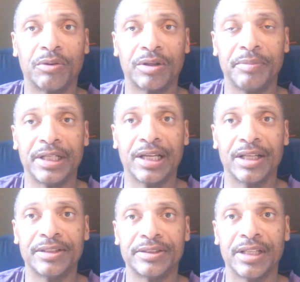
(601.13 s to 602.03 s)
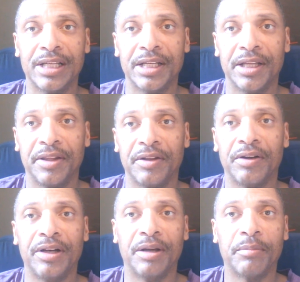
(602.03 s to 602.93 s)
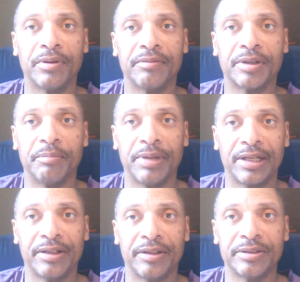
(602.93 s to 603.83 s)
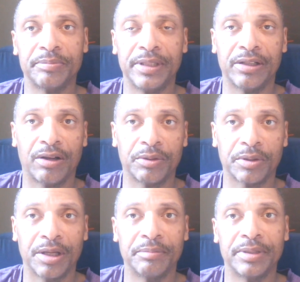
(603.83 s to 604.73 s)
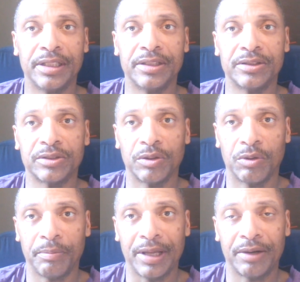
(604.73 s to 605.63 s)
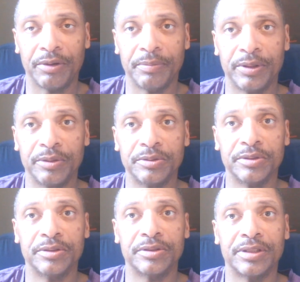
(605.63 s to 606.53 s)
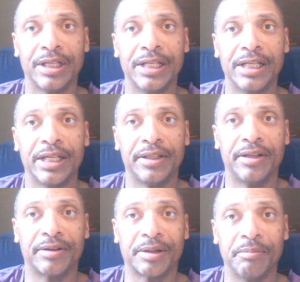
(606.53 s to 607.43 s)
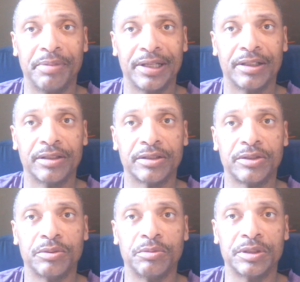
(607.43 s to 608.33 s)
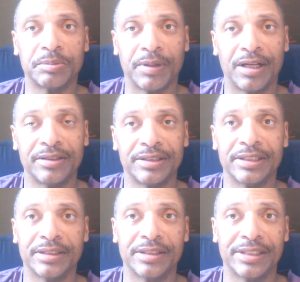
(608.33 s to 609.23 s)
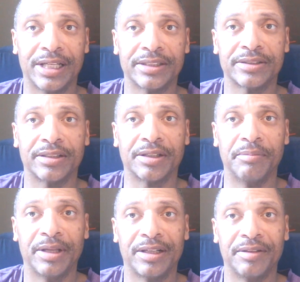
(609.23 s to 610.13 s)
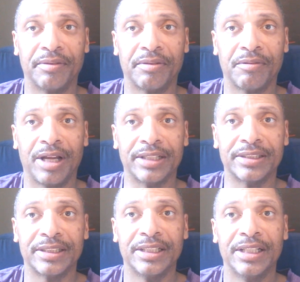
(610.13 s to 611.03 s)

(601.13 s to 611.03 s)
only because there are a number of competitors, be it auto companies or battery producers, that are compelled to respond to the Tesla competitive threat